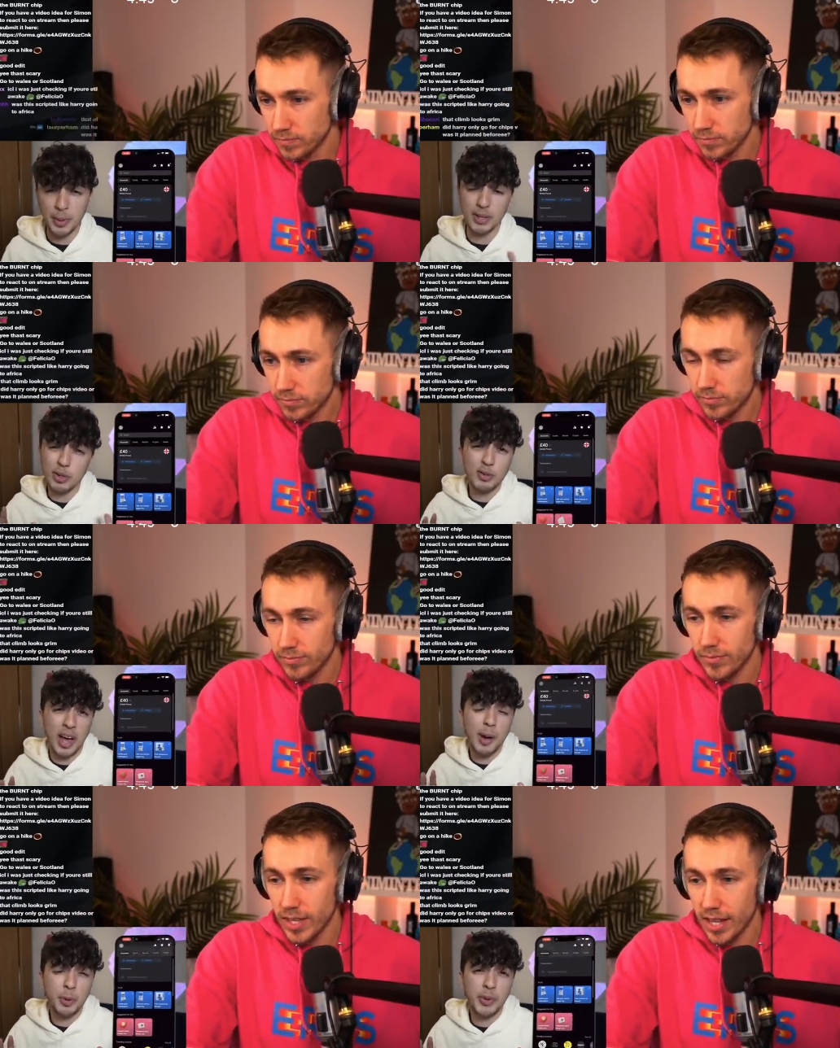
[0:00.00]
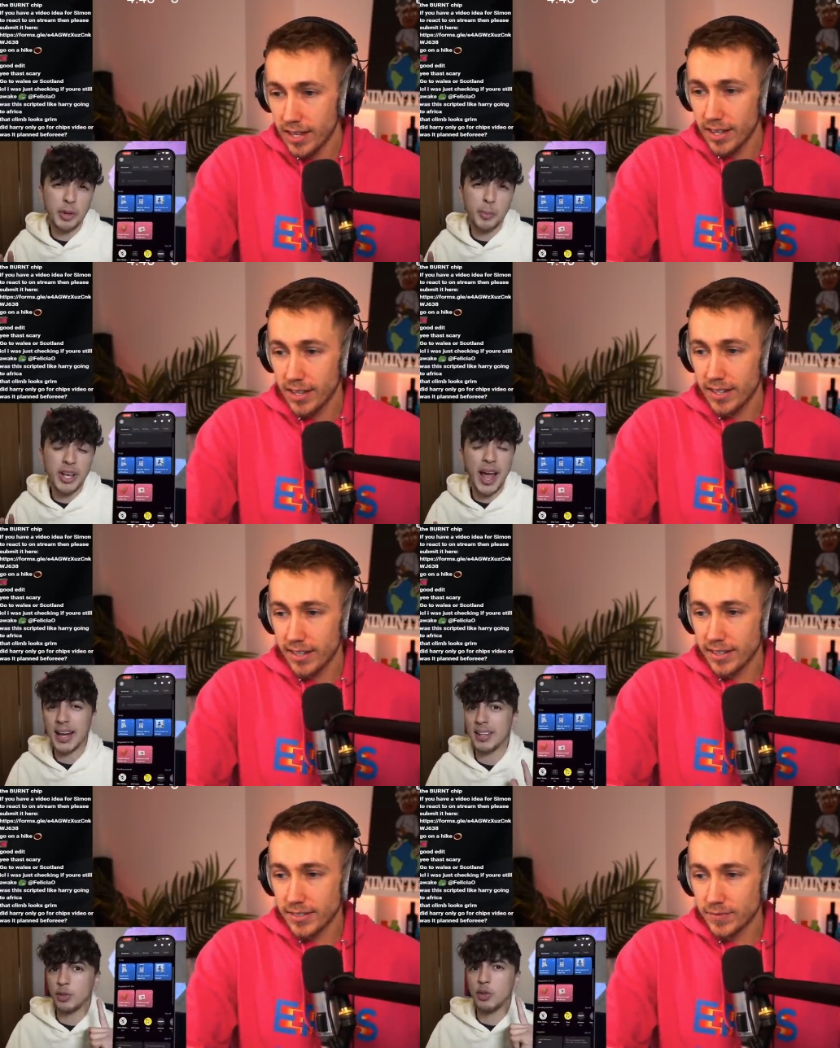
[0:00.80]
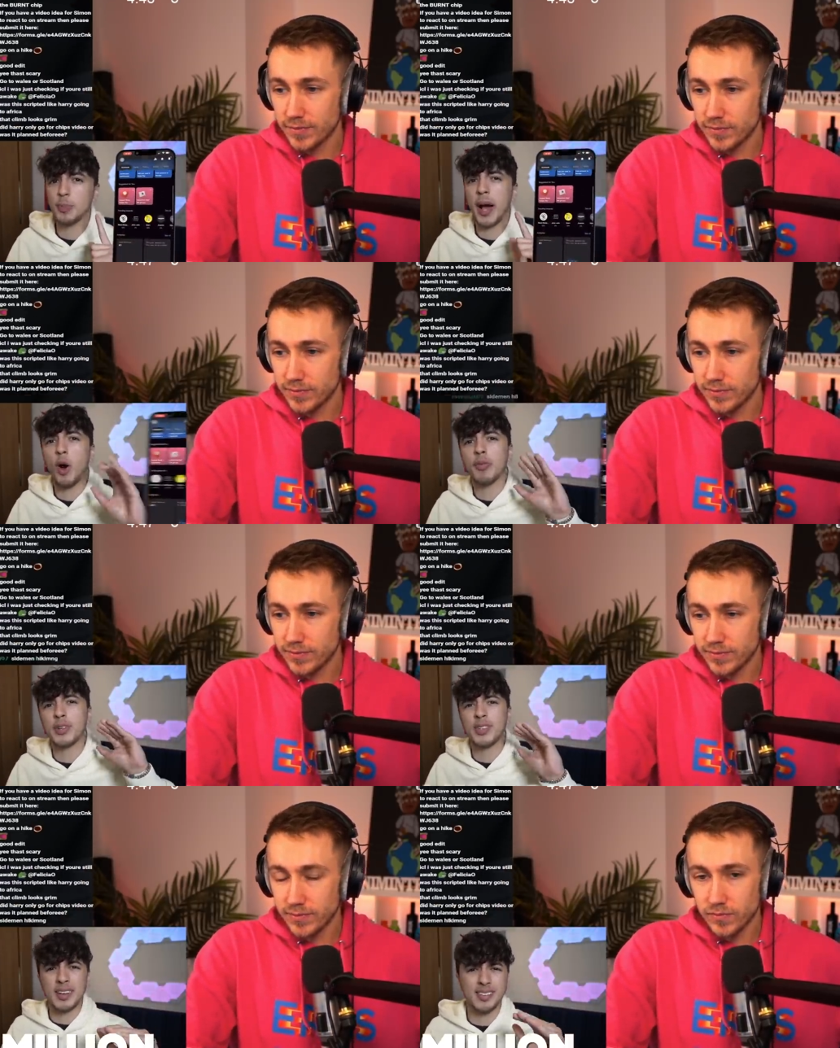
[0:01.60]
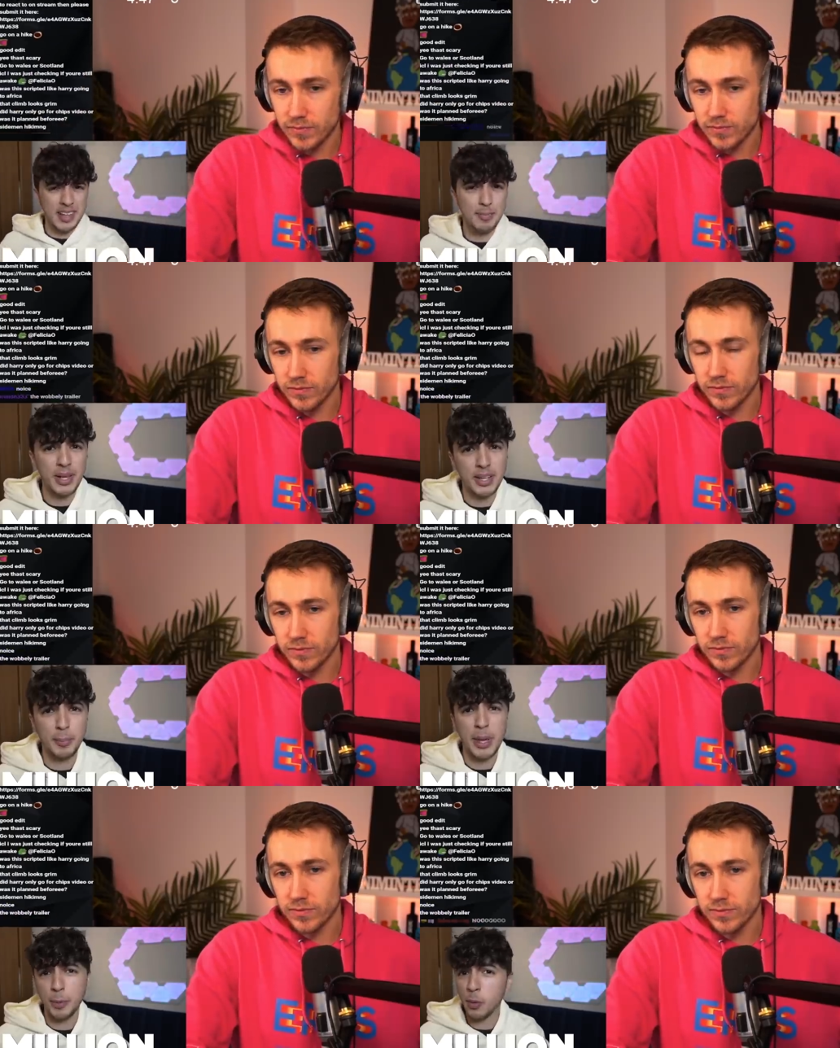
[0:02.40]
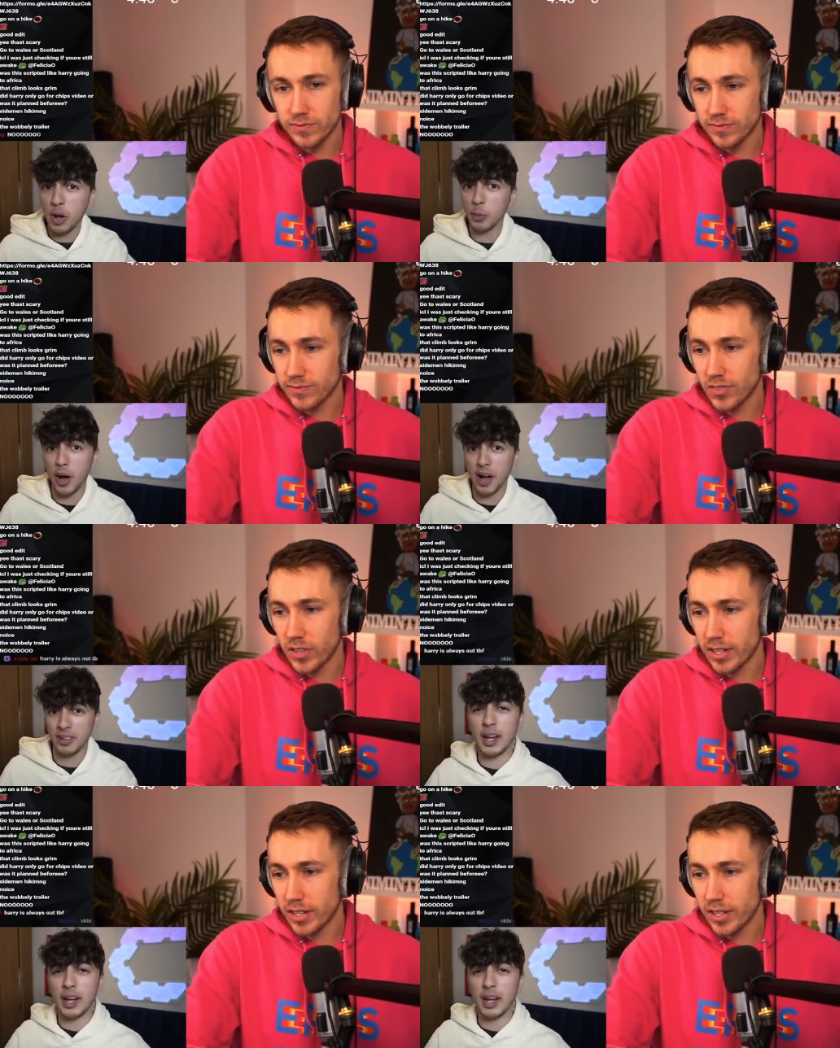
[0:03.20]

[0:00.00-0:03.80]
Speaker 1: It's used to help you with your money, and it's used by over 16 million people worldwide.